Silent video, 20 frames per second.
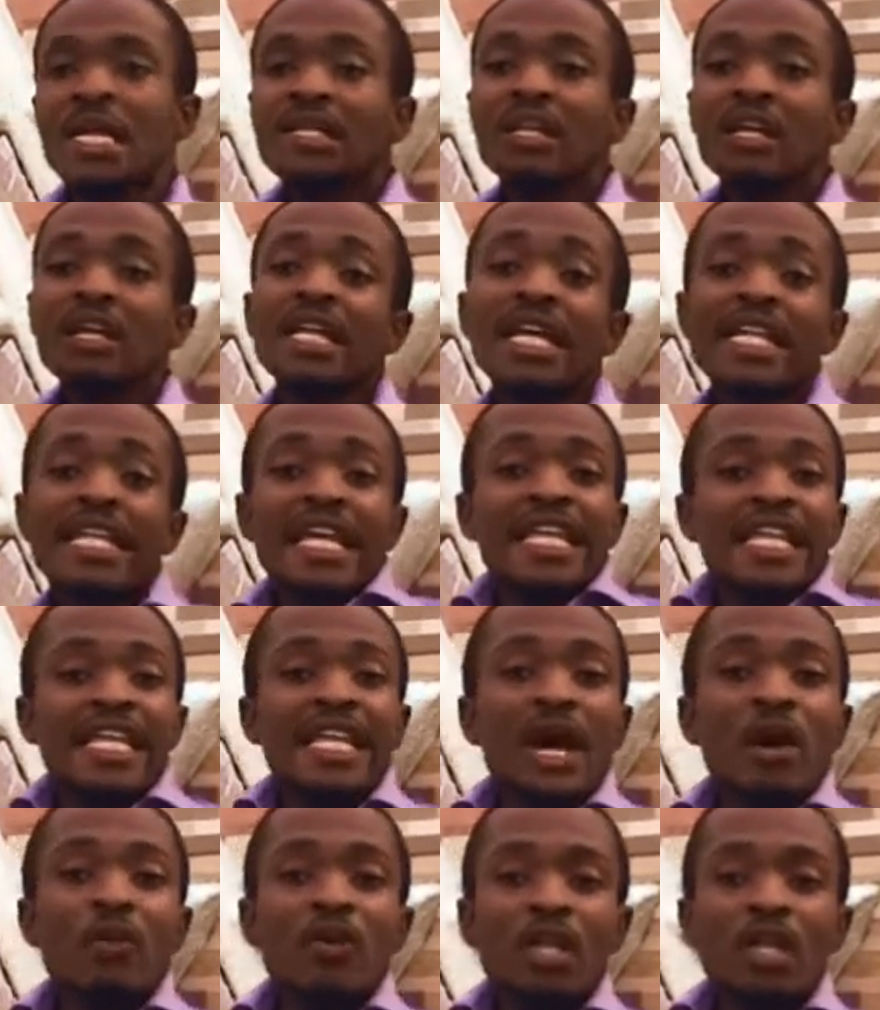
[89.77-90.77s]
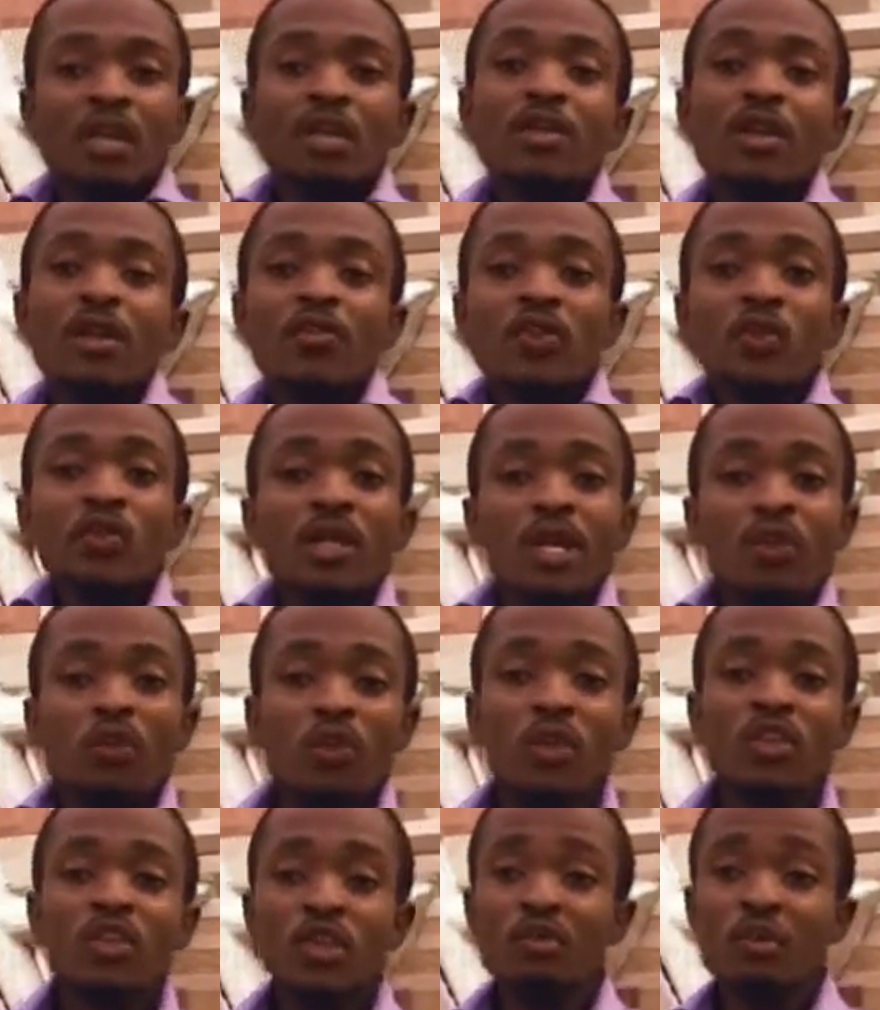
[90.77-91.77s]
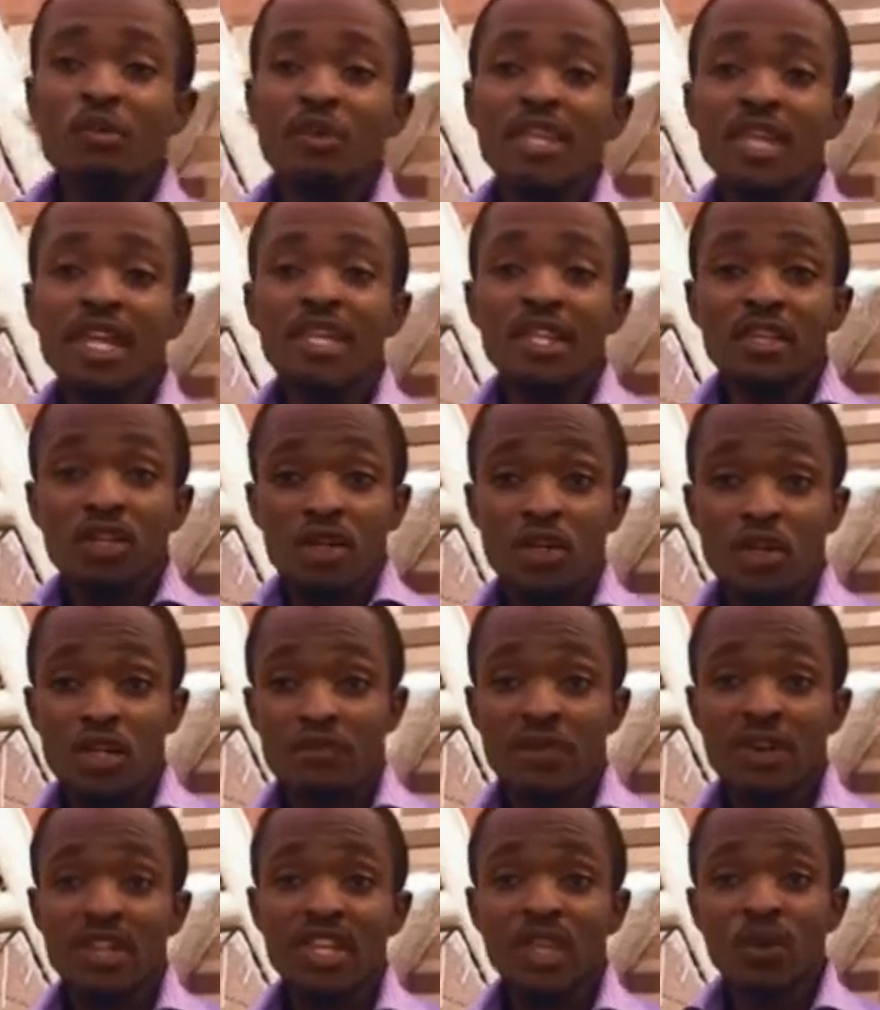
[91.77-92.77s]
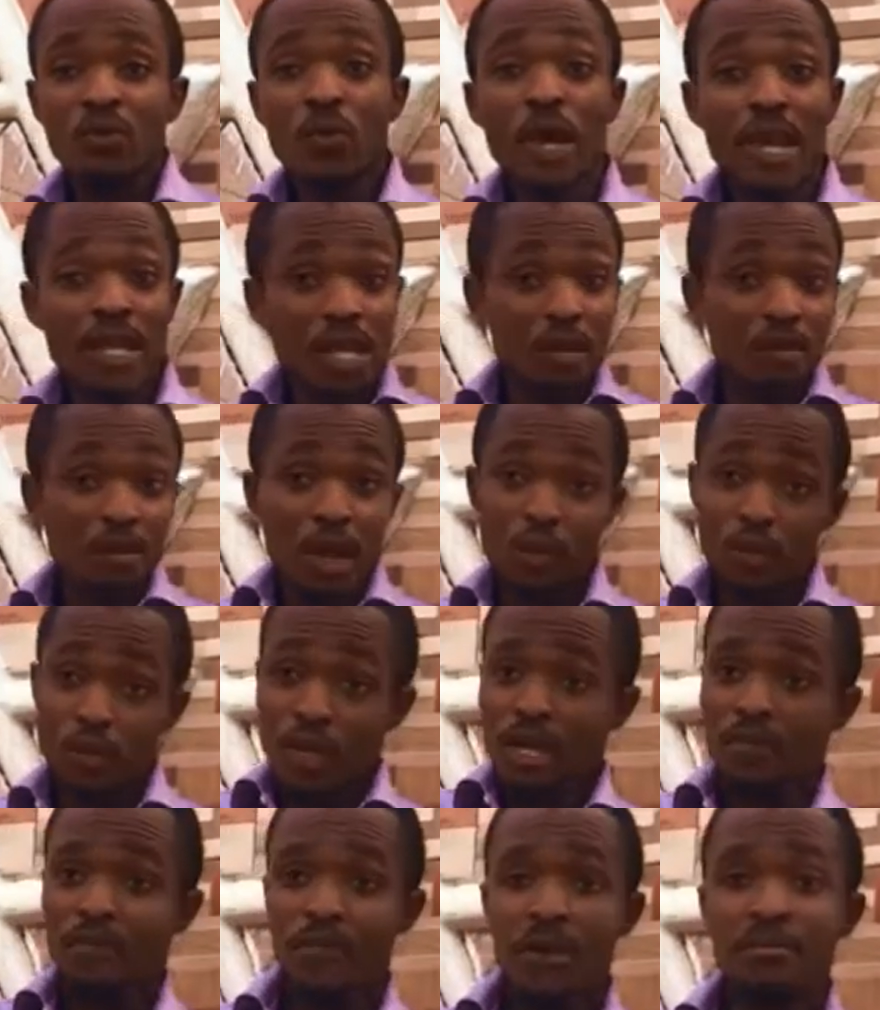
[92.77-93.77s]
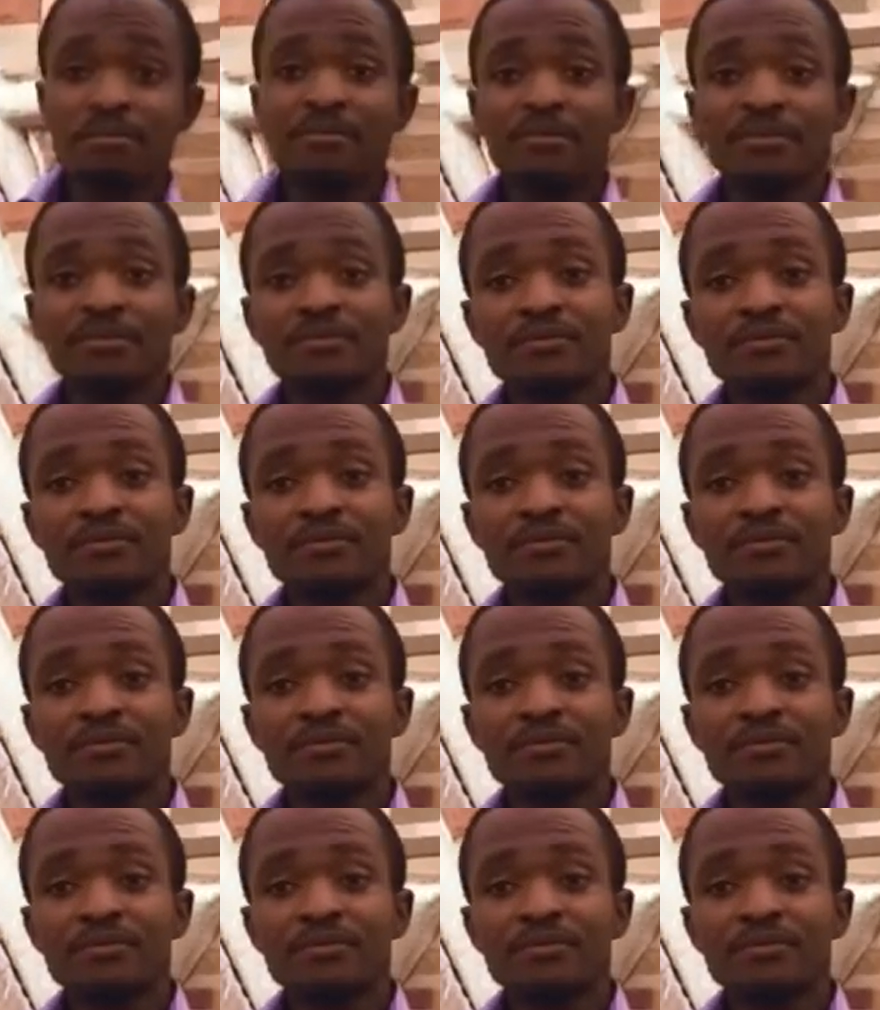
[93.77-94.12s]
The latest now is a lot of students want to be retained in the university where they graduated from.